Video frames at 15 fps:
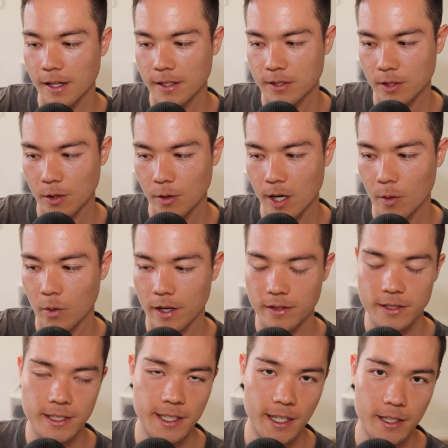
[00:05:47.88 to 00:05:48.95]
So I wanted to
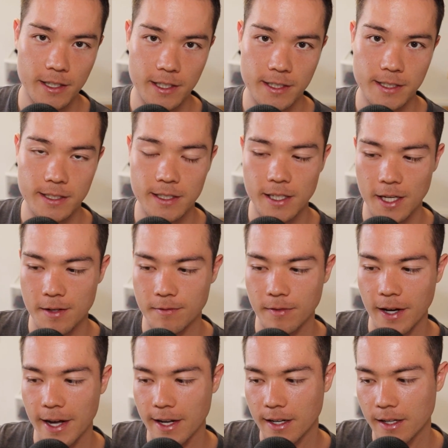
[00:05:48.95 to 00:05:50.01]
send this
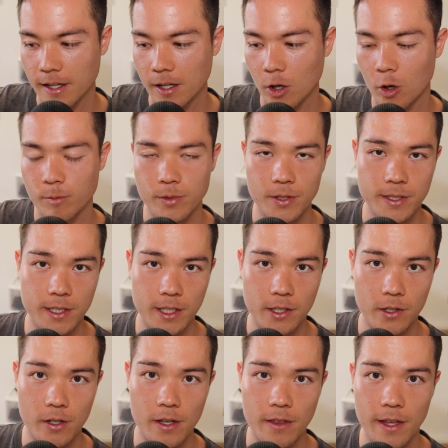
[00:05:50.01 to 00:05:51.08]
invite. Hope to see
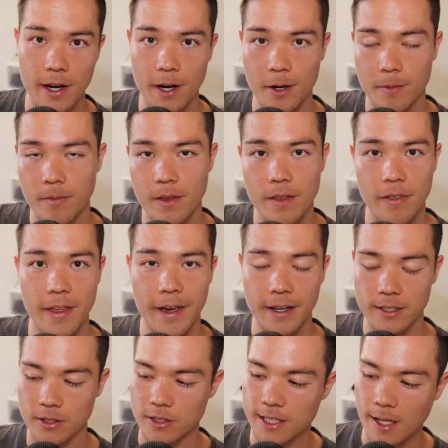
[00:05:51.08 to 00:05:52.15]
you in there.
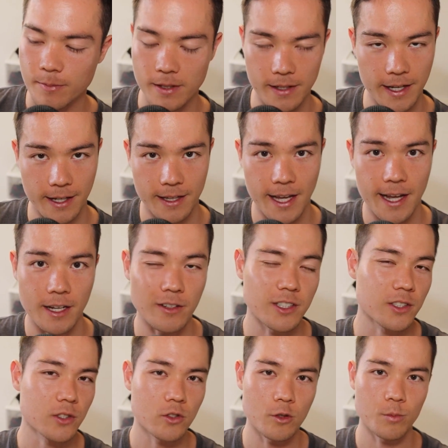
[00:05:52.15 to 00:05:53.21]
Thanks or something like that, you know,
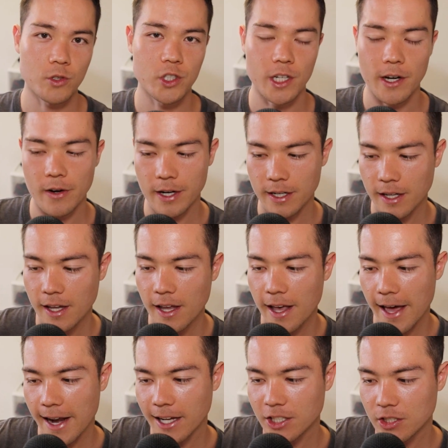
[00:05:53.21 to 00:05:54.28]
just super generic.
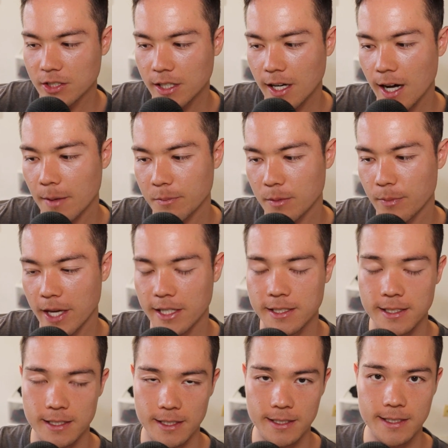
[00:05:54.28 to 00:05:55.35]
And I just copy
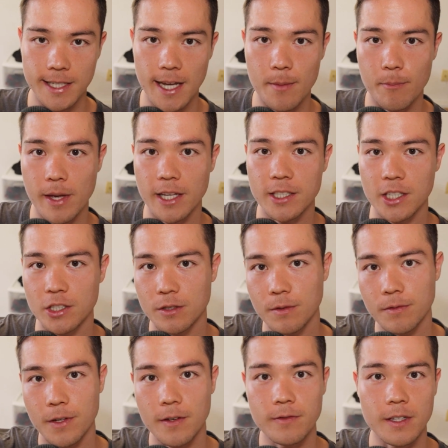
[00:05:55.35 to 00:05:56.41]
pasted the same message
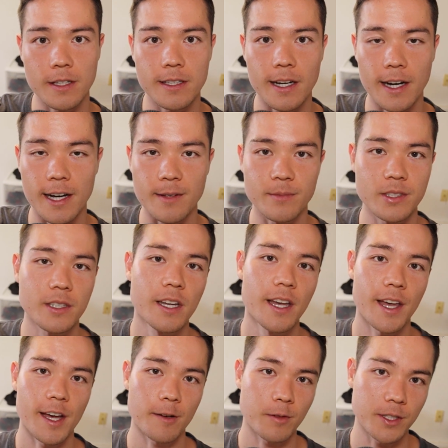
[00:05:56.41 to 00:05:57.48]
50 times
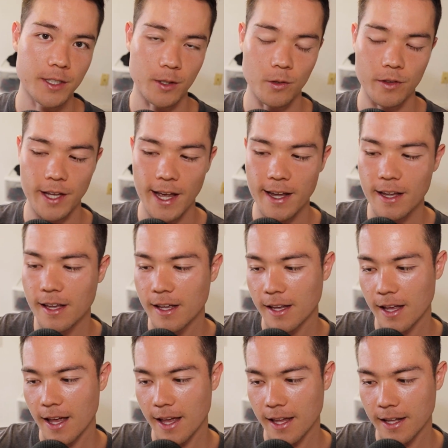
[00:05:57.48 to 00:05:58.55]
every single day.
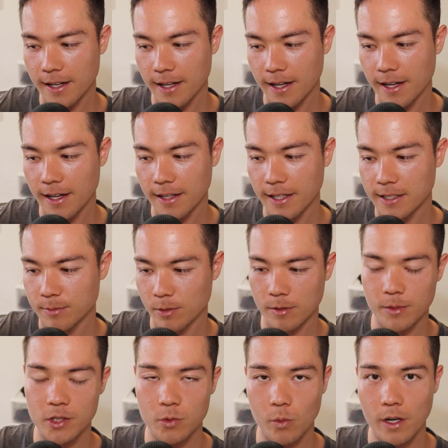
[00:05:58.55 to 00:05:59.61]
And uh, that's pretty
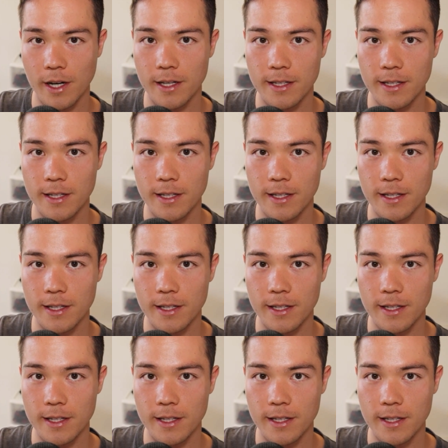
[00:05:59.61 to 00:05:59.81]
much what I